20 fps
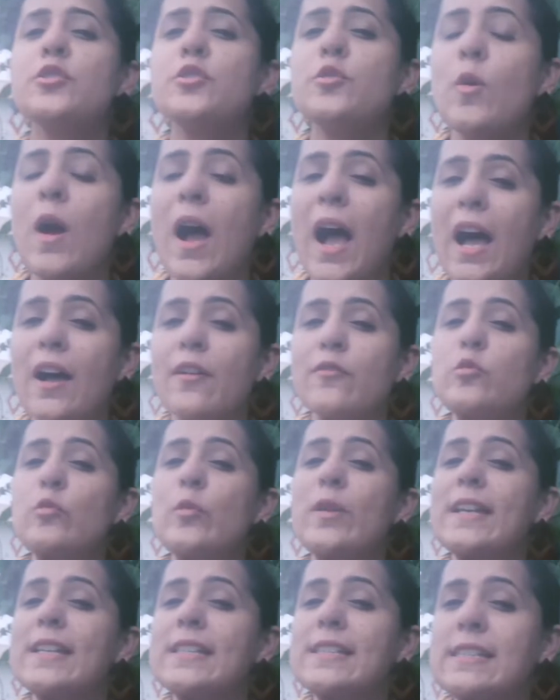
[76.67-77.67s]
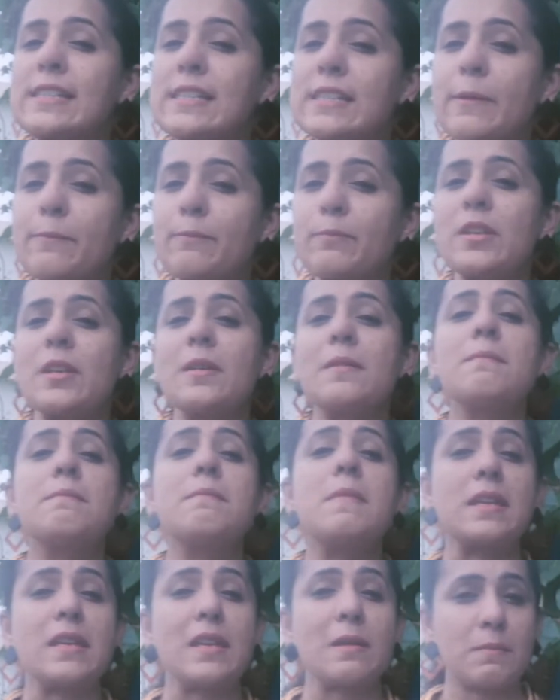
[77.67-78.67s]
you have to accept
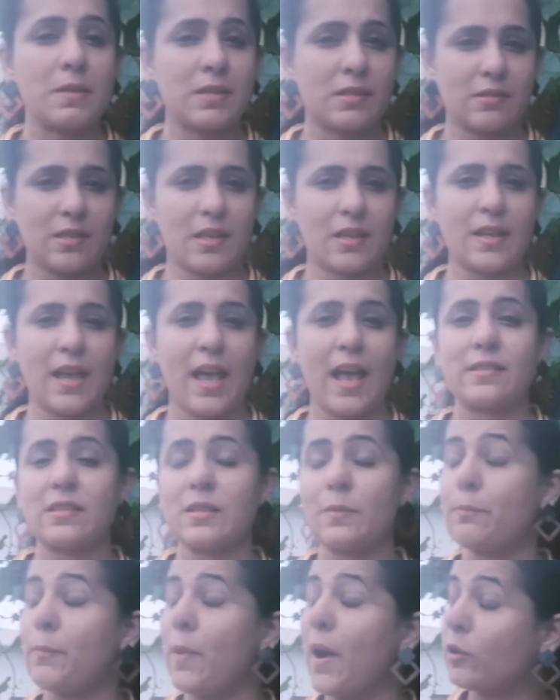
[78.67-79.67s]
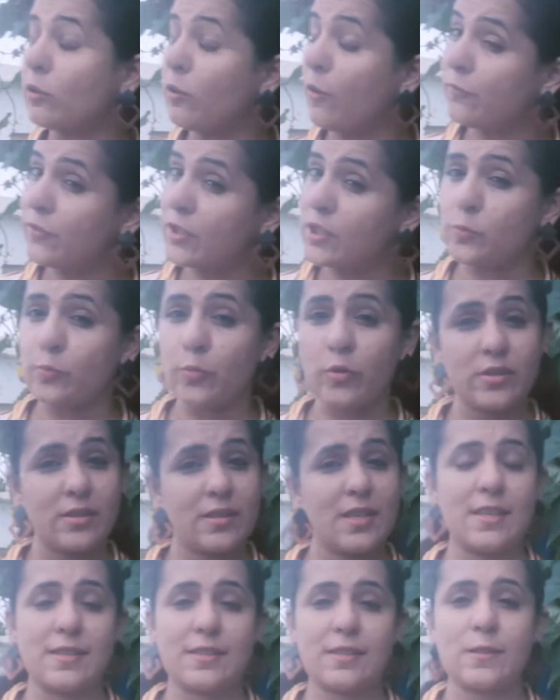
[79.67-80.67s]
making mistake as a part of this
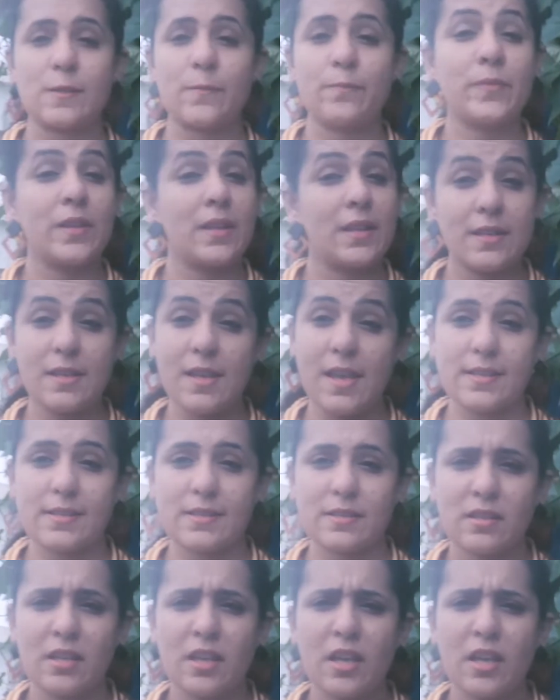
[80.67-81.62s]
process. Yes.